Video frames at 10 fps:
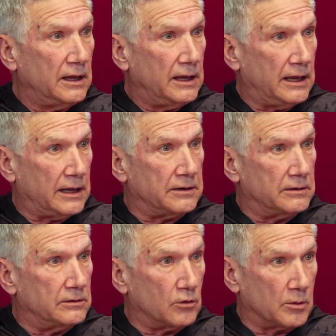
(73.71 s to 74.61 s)
And
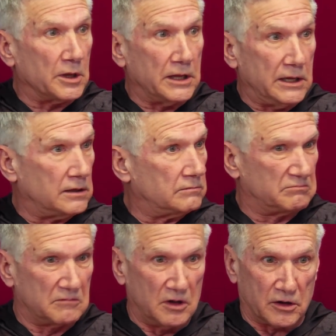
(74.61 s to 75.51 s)
normally he'll
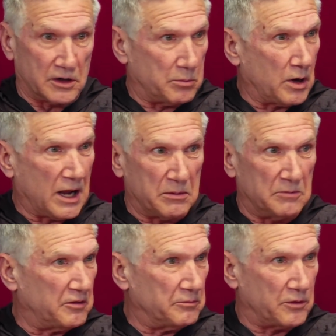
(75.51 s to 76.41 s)
look at a
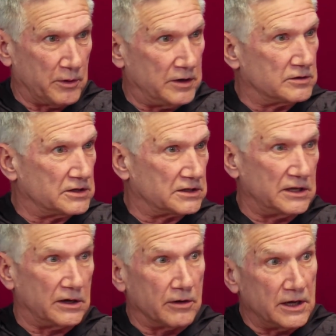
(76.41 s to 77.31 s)
problem from 360
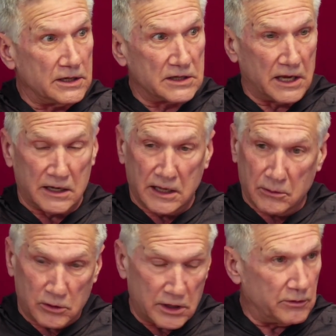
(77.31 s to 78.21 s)
degrees and he
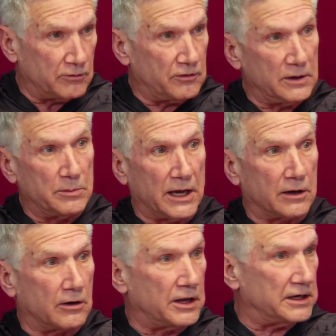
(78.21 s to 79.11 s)
will give you
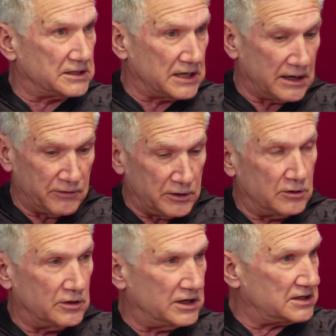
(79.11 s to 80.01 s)
feedback on it and say, if you
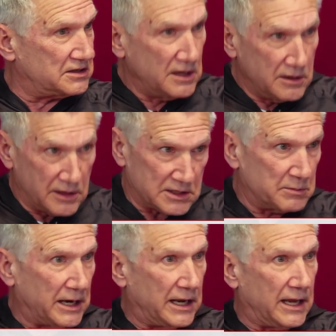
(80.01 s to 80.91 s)
do this, this
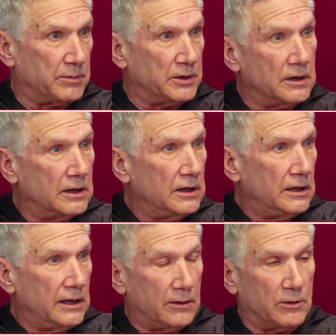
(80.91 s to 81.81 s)
might happen.
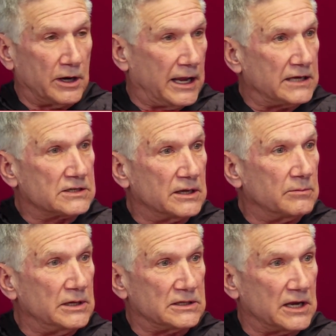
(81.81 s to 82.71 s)
And when I asked
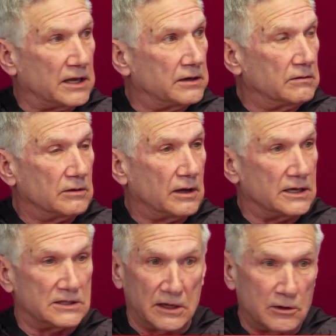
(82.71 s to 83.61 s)
him, he said, "I
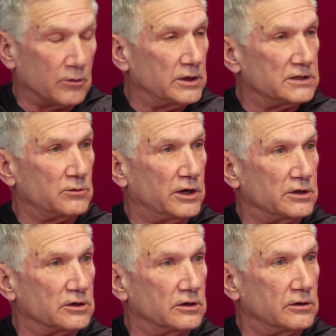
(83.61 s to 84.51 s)
see no reason why you
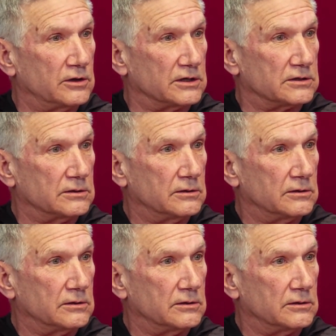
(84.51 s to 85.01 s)
shouldn't do this."